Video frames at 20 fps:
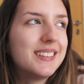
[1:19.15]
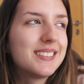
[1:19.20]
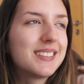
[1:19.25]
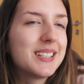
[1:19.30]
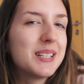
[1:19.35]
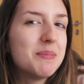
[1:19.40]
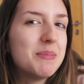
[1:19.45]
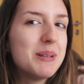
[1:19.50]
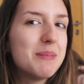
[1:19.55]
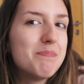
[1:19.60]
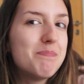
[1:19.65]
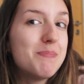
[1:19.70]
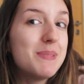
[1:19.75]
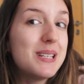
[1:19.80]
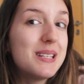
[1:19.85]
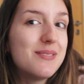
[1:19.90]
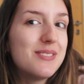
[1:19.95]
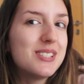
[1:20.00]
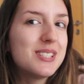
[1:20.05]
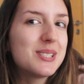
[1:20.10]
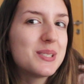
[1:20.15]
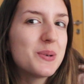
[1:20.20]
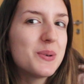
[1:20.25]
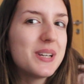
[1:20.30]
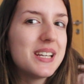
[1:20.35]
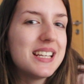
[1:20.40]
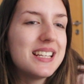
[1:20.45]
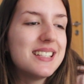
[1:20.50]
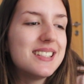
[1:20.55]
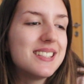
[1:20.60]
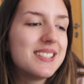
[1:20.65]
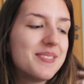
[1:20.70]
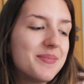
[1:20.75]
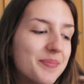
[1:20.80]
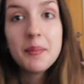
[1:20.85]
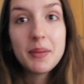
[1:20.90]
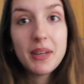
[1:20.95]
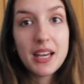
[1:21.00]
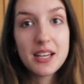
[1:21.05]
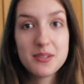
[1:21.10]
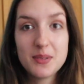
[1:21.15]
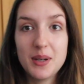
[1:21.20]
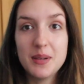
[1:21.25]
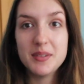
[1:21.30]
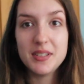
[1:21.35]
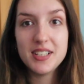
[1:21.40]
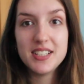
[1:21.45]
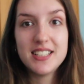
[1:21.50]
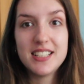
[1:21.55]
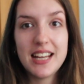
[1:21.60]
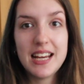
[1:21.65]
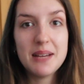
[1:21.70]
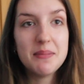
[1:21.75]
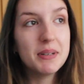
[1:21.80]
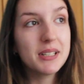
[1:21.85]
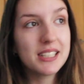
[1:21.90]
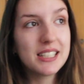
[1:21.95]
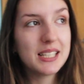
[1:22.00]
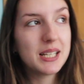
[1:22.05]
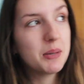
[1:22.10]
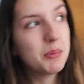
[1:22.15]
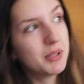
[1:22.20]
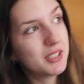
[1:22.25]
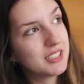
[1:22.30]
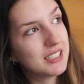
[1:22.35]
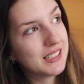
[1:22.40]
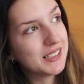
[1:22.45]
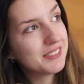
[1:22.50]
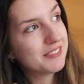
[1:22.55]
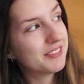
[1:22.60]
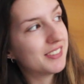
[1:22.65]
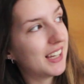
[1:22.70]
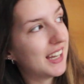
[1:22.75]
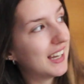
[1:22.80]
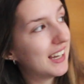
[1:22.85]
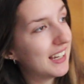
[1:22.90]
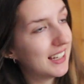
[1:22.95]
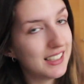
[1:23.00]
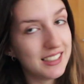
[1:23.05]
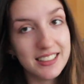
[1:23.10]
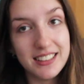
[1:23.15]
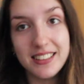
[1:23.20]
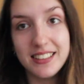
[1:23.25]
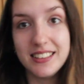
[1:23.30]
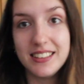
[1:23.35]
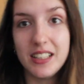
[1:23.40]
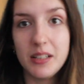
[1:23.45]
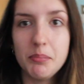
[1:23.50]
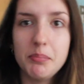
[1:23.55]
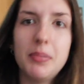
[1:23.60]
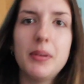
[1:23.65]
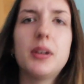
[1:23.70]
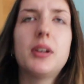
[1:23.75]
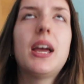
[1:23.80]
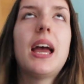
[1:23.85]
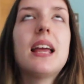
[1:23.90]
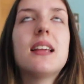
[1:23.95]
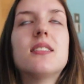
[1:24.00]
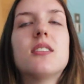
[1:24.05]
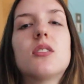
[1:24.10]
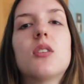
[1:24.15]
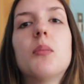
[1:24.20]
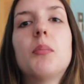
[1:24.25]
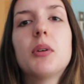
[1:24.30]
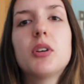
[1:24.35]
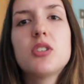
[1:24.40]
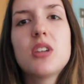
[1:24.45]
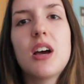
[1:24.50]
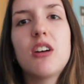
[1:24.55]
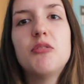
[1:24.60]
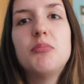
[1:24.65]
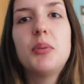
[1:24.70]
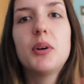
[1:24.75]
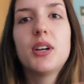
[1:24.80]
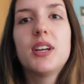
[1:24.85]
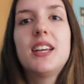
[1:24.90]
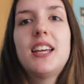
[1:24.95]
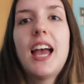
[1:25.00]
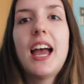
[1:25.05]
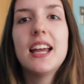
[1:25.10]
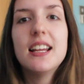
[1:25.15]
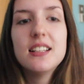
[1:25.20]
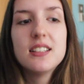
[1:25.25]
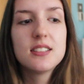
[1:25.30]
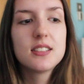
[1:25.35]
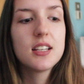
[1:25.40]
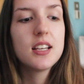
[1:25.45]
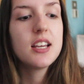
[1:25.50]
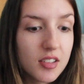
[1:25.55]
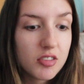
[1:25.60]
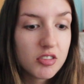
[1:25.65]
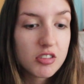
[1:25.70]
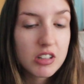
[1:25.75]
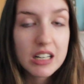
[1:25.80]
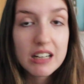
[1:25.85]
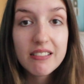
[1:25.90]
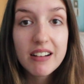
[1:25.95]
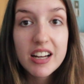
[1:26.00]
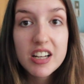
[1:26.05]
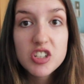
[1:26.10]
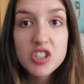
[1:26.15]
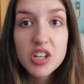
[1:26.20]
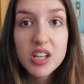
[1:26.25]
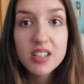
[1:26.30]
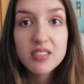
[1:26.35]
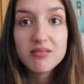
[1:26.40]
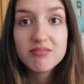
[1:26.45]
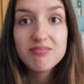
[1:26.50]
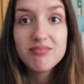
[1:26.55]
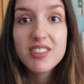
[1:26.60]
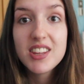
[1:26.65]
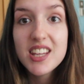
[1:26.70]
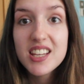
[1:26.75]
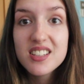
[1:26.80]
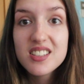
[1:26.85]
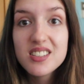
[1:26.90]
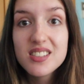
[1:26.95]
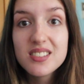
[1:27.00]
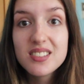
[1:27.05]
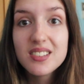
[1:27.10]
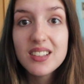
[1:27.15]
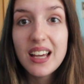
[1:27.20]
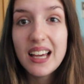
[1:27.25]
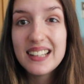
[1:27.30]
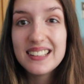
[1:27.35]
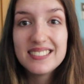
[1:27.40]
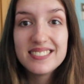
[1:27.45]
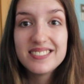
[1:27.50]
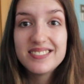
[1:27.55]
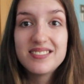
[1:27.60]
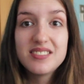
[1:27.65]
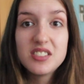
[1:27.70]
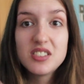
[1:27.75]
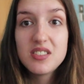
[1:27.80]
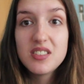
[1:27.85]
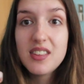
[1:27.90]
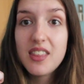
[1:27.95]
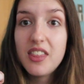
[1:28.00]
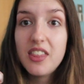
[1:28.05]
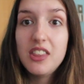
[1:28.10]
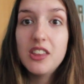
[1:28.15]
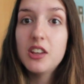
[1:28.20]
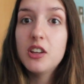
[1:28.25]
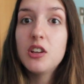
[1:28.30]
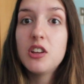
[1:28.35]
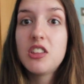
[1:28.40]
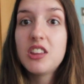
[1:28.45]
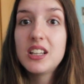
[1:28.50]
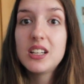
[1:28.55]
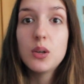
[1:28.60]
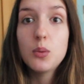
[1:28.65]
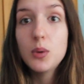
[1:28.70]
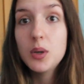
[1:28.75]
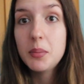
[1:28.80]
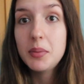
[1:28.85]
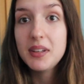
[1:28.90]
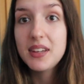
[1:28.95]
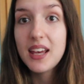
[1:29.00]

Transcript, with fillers: going to be a bit of a squeeze. That is what I'm doing today, building a bookshelf and bookcase, not bookshelf, bookcase rearranging this and the thing that will be